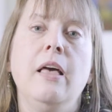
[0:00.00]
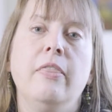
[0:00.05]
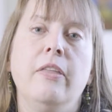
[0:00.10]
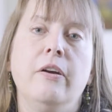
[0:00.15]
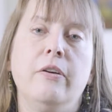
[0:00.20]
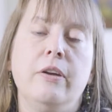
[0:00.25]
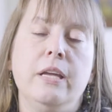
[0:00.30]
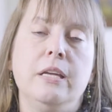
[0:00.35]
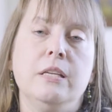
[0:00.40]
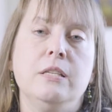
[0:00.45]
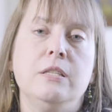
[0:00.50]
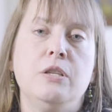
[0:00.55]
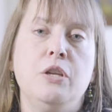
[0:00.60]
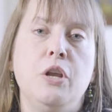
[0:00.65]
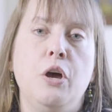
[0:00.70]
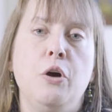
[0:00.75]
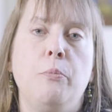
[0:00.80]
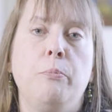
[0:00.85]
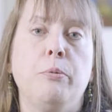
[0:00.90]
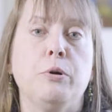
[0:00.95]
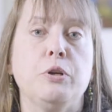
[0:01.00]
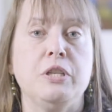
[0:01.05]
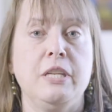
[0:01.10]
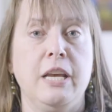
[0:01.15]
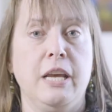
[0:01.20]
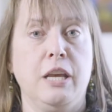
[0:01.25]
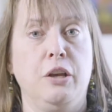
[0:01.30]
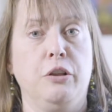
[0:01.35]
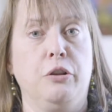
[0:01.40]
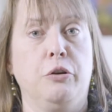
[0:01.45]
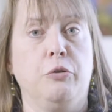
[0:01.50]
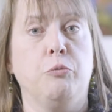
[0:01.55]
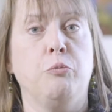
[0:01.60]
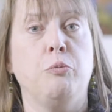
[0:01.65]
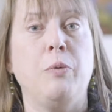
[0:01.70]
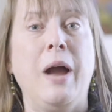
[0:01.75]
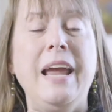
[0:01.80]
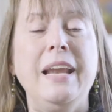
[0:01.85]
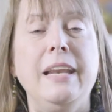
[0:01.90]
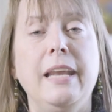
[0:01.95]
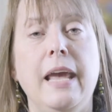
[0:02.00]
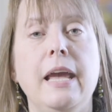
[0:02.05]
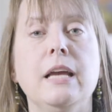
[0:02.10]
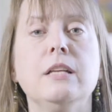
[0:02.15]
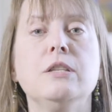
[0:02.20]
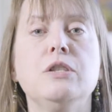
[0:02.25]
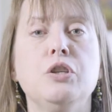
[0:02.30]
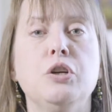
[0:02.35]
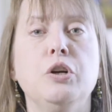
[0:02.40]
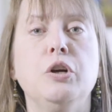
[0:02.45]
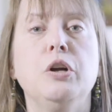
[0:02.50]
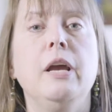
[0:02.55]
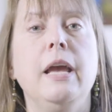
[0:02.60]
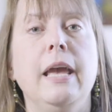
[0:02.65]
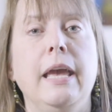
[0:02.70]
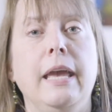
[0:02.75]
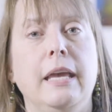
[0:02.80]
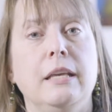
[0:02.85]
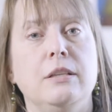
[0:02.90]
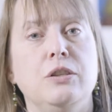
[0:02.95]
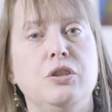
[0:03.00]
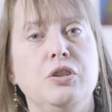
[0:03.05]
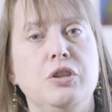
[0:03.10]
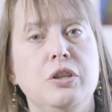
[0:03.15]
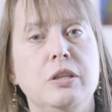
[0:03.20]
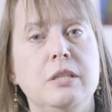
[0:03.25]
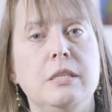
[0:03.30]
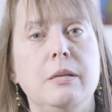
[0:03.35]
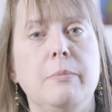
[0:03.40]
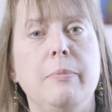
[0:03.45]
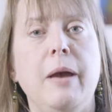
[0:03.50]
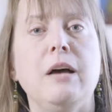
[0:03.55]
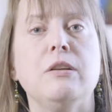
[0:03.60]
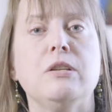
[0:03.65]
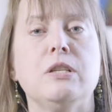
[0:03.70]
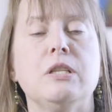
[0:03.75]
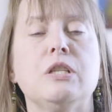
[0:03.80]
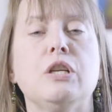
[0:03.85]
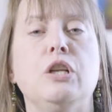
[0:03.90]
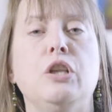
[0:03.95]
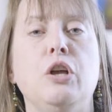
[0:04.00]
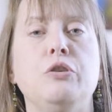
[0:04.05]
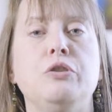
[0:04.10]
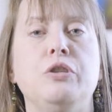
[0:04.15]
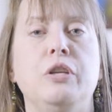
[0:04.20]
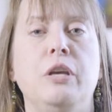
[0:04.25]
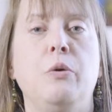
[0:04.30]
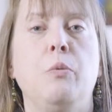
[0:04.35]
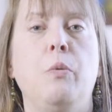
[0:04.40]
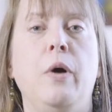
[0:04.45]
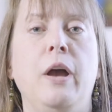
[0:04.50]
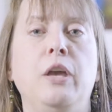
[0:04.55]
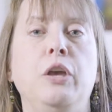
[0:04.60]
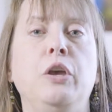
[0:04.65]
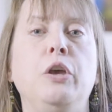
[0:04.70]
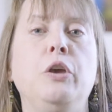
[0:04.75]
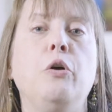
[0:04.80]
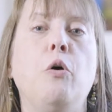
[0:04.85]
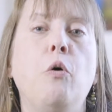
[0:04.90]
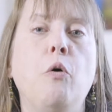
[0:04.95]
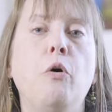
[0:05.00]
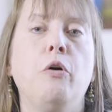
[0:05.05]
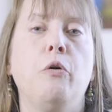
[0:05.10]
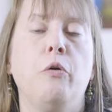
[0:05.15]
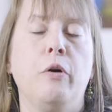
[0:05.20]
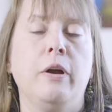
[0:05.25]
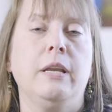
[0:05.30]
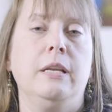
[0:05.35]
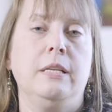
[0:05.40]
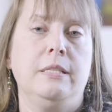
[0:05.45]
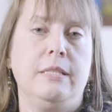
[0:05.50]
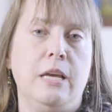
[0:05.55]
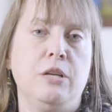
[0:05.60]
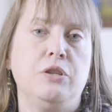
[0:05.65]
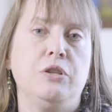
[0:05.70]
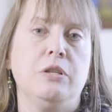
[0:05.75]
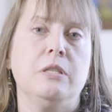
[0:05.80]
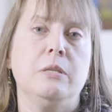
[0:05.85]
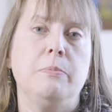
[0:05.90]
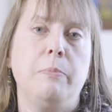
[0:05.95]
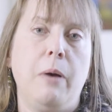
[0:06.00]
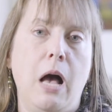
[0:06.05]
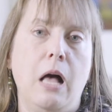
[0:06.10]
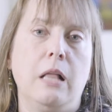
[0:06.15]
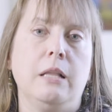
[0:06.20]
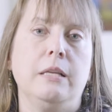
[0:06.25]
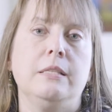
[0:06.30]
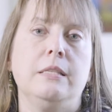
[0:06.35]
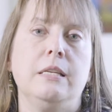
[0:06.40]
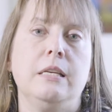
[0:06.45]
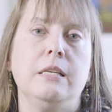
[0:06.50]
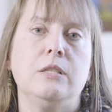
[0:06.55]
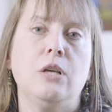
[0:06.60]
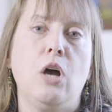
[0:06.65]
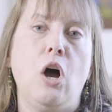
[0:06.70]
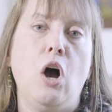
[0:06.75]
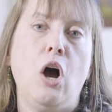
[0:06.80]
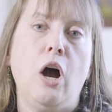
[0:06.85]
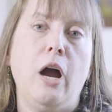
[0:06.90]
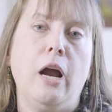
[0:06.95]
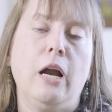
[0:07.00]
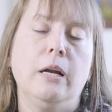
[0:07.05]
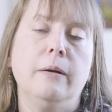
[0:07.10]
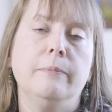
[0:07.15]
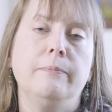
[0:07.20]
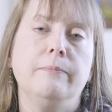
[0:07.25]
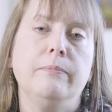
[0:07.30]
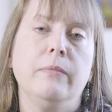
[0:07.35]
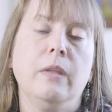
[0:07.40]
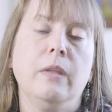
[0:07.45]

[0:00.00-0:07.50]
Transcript: There is no particular right answer. It's just about disclosing what your organization's policies are.